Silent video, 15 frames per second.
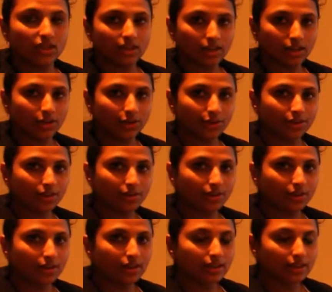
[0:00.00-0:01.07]
Hello,
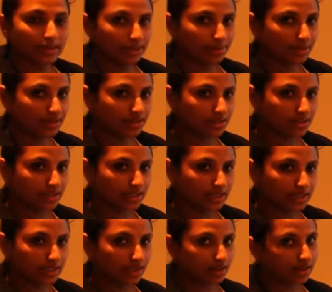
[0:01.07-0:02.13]
Remittance to
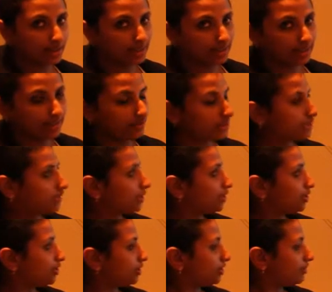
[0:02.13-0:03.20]
India, an
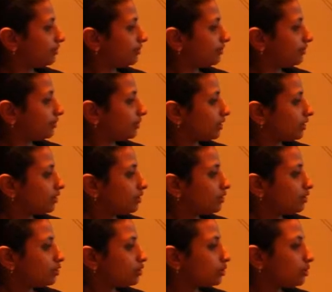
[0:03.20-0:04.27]
investigation.
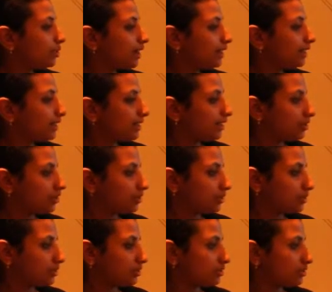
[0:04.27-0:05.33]
So why did I
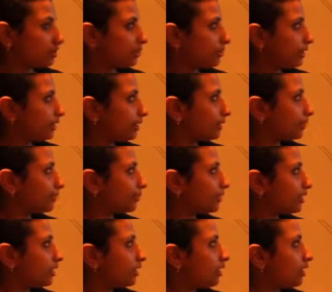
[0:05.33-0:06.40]
choose this topic?
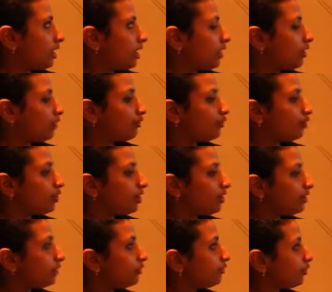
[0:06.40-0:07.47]
Around
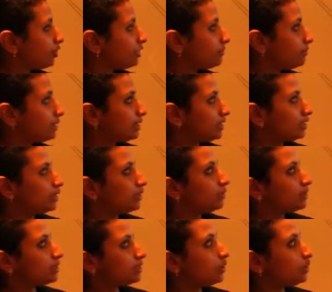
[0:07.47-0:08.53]
440 billion
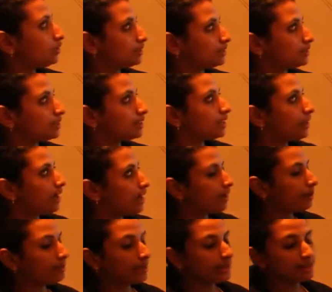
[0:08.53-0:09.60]
US dollars
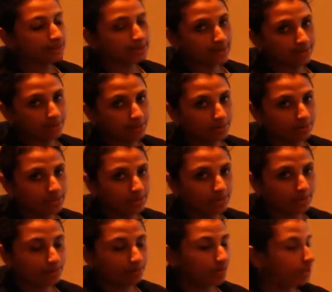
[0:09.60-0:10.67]
are being sent from
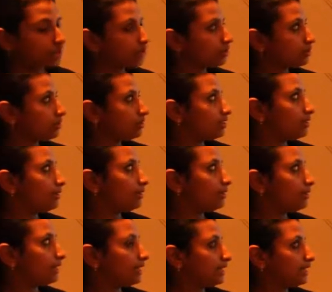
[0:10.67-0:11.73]
developed nation to
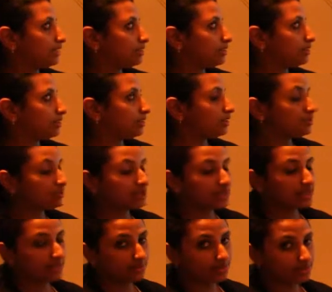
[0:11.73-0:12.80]
developing
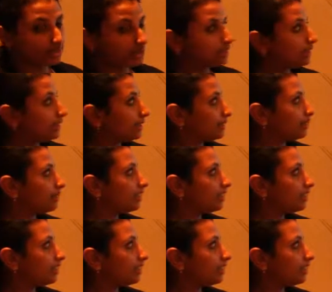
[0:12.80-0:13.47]
countries every single year.